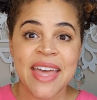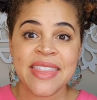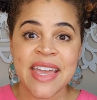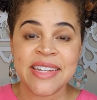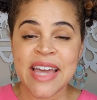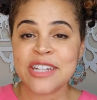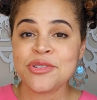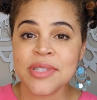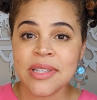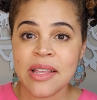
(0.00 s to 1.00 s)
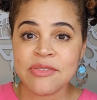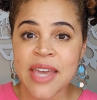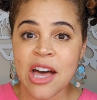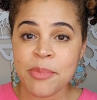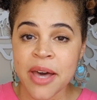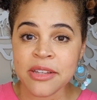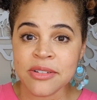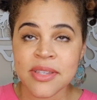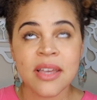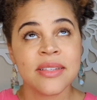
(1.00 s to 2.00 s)
They naturally love to help
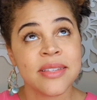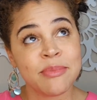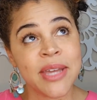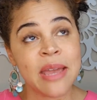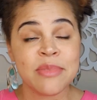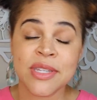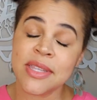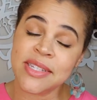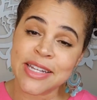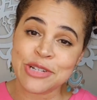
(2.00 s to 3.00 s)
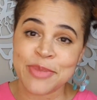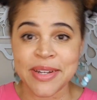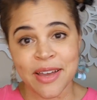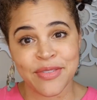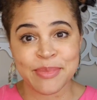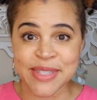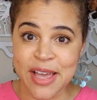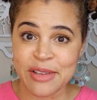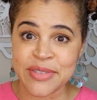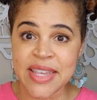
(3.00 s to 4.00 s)
others, sometimes to the detriment of
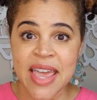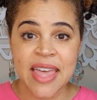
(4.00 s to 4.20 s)
themselves.